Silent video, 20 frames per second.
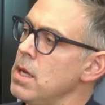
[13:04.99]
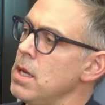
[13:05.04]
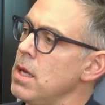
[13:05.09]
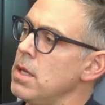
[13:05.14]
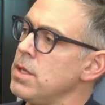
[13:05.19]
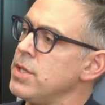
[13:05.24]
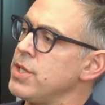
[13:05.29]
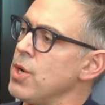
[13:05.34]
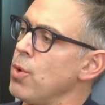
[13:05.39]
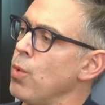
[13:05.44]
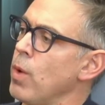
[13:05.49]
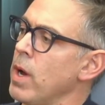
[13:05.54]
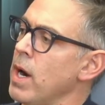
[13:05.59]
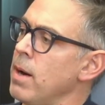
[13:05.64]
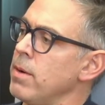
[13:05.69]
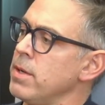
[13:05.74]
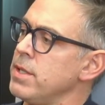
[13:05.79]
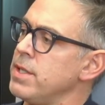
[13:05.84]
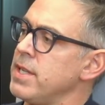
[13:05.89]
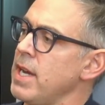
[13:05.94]
So what
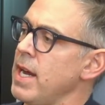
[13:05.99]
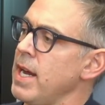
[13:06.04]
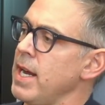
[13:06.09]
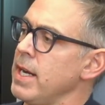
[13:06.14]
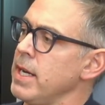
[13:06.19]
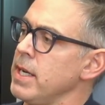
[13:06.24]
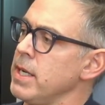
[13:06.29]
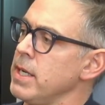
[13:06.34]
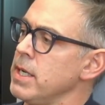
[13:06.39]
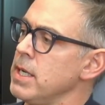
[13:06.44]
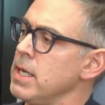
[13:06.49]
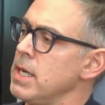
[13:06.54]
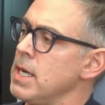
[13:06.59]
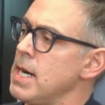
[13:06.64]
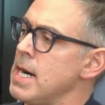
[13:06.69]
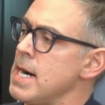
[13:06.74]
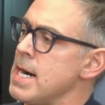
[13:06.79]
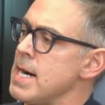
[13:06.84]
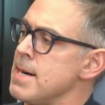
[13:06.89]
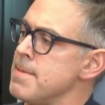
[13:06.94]
I would say,
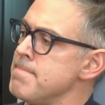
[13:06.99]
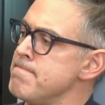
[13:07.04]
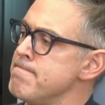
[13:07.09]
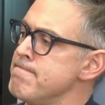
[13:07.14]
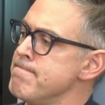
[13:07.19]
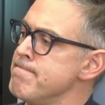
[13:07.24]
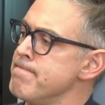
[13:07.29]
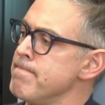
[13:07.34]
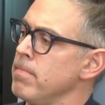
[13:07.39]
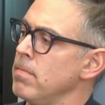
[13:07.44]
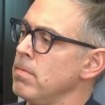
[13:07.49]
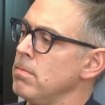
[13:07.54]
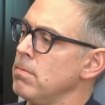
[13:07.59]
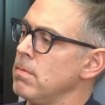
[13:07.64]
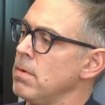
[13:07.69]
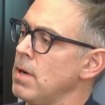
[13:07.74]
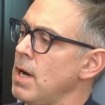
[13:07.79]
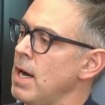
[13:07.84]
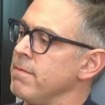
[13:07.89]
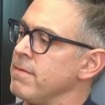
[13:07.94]

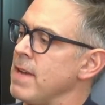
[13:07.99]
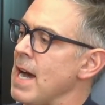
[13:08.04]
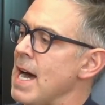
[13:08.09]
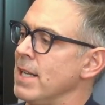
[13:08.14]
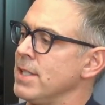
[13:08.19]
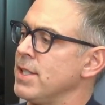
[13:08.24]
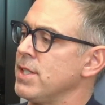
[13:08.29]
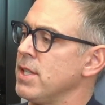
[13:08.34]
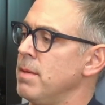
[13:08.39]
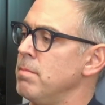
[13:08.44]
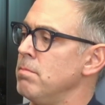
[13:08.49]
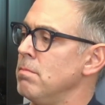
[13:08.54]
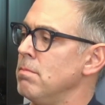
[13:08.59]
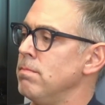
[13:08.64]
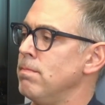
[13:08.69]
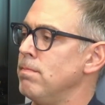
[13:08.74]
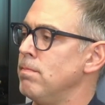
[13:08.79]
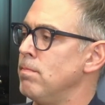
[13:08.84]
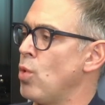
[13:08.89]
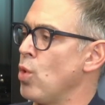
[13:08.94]
I've got some
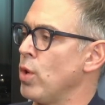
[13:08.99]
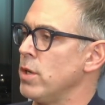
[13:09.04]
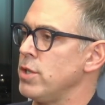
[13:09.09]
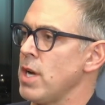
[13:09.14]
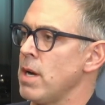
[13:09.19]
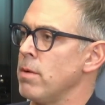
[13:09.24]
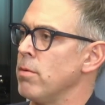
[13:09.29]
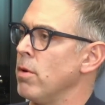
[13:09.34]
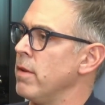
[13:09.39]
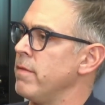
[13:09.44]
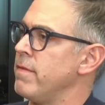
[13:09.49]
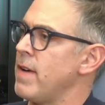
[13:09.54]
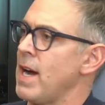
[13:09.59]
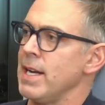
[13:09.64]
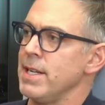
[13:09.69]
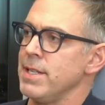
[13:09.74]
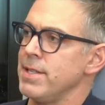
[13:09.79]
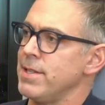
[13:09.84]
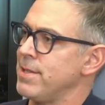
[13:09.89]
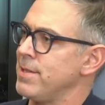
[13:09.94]
more general
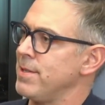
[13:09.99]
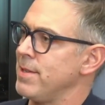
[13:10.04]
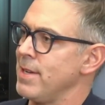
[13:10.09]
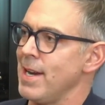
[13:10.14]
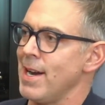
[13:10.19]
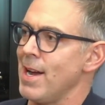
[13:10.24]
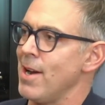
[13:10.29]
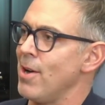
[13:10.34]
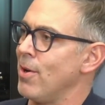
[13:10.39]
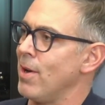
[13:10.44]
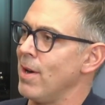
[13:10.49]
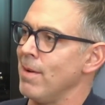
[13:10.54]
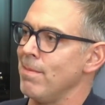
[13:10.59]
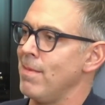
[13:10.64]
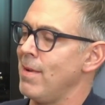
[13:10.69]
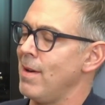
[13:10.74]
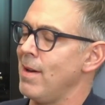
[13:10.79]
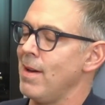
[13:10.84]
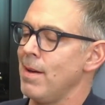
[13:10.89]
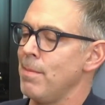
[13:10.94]
advice, or
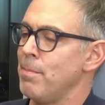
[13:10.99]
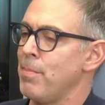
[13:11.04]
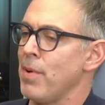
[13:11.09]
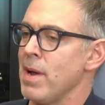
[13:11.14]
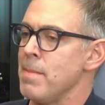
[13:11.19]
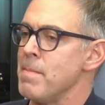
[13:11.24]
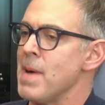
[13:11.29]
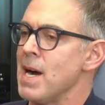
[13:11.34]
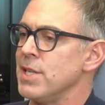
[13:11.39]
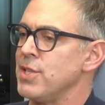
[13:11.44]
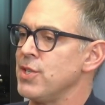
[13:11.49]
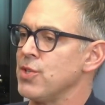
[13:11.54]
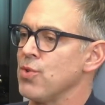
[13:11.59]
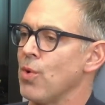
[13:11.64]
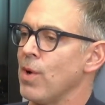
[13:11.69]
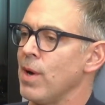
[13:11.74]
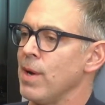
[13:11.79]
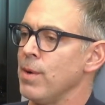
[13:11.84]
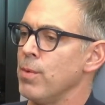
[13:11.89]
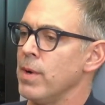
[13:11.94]
probably my
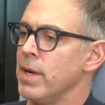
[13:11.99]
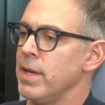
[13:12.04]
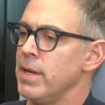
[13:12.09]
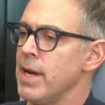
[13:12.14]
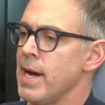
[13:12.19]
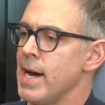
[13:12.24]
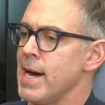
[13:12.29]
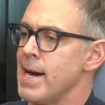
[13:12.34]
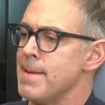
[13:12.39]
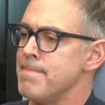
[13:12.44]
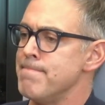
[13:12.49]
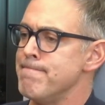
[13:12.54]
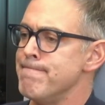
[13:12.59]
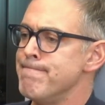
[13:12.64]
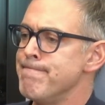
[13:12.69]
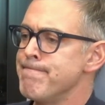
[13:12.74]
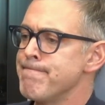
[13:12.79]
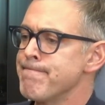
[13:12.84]
story would align